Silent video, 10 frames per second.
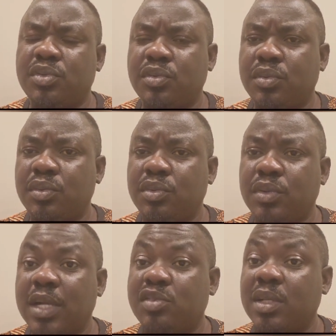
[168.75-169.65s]

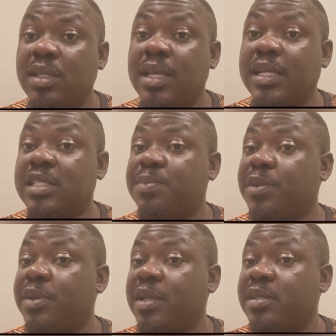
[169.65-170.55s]
you actually
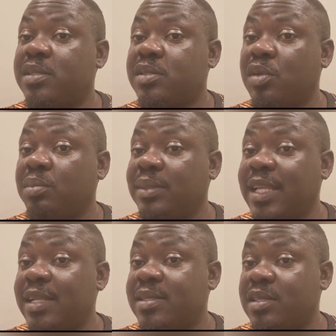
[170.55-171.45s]
experience some
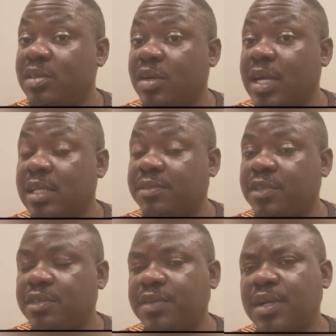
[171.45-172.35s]
death in your
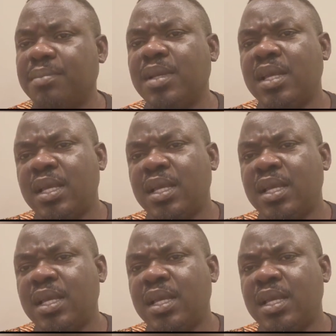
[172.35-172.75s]
catfish farm.